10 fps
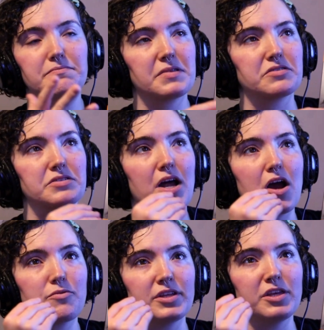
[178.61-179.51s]
There's
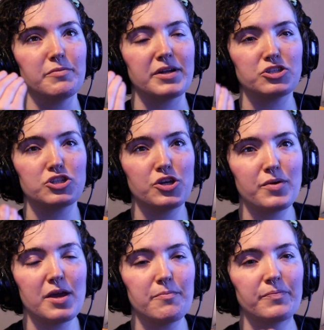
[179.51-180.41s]
not really much to
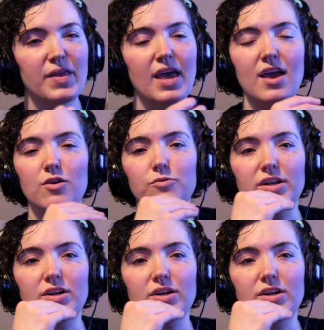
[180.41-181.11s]
him. We don't